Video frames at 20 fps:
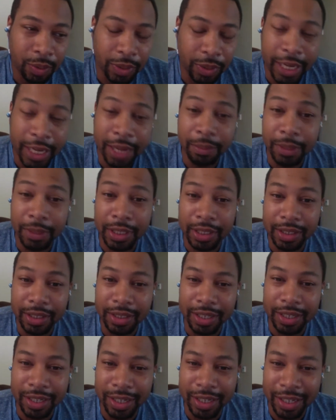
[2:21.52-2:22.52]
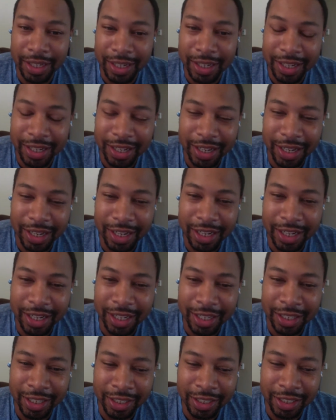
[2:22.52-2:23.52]
that being said,
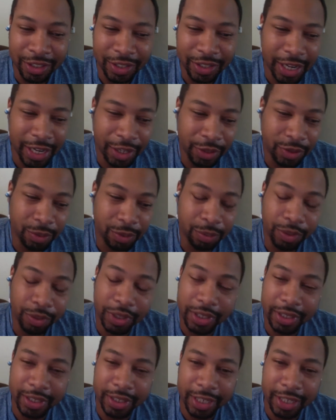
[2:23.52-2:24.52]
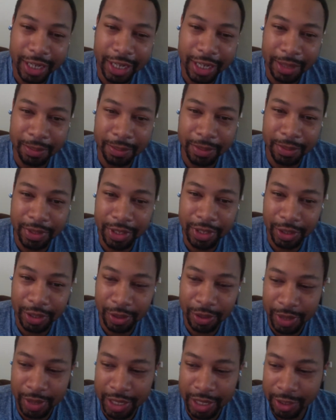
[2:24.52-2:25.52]
uh, you got to do some prison time.
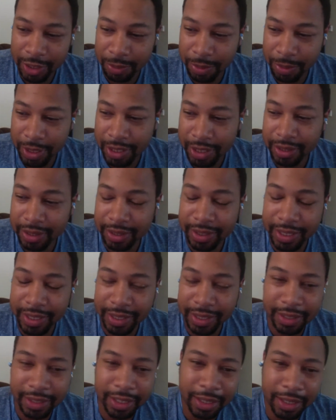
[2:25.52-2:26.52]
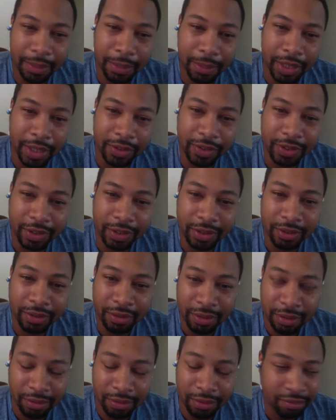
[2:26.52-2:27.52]
So I spent 16 months
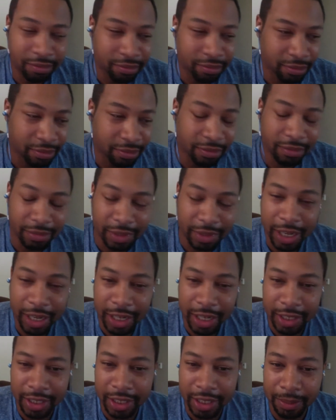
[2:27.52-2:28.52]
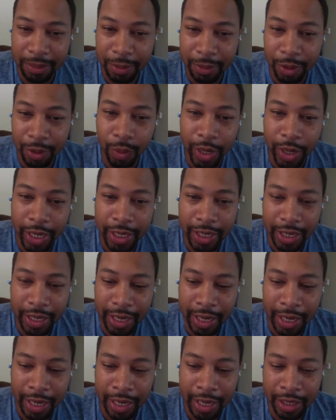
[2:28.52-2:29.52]
locked up away.
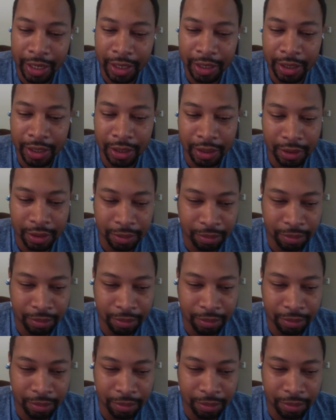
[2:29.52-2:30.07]
And uh,